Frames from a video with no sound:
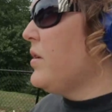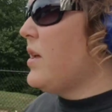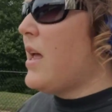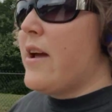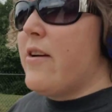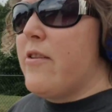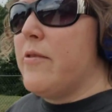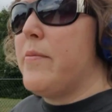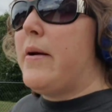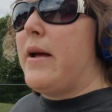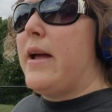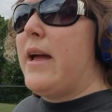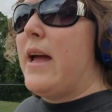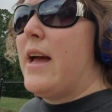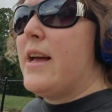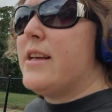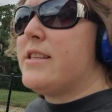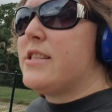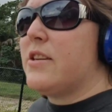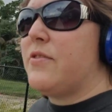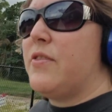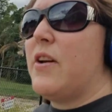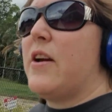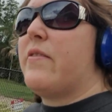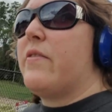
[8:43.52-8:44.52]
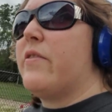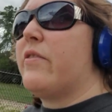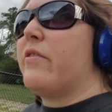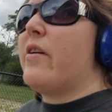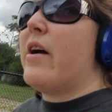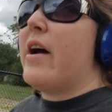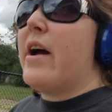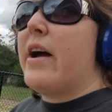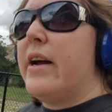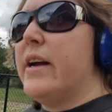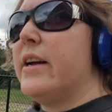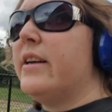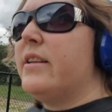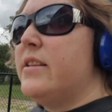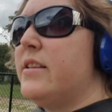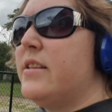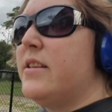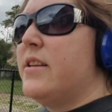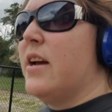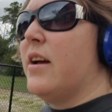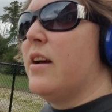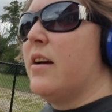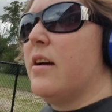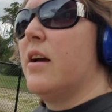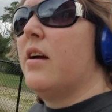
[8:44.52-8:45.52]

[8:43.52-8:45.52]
Everybody has their favorite rides.